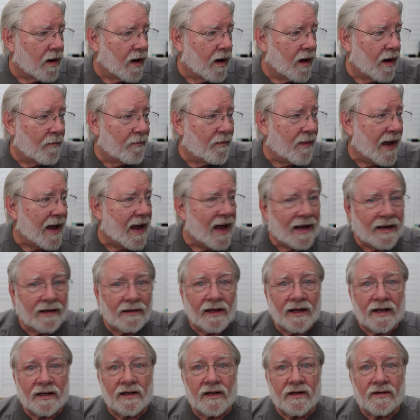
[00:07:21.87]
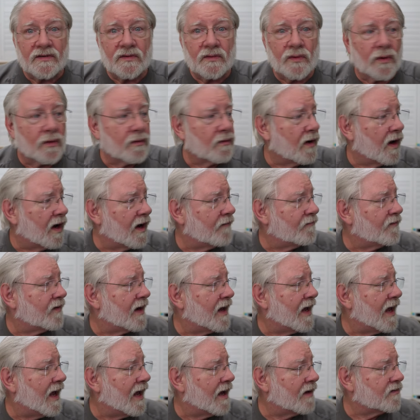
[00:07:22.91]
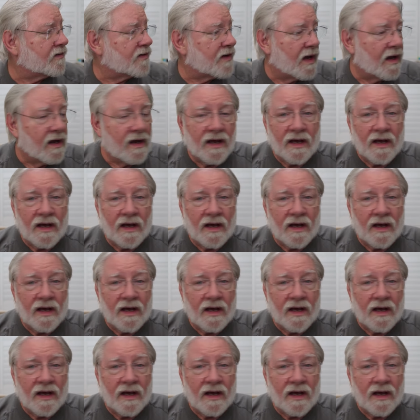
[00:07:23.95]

a bag like this to arrive that has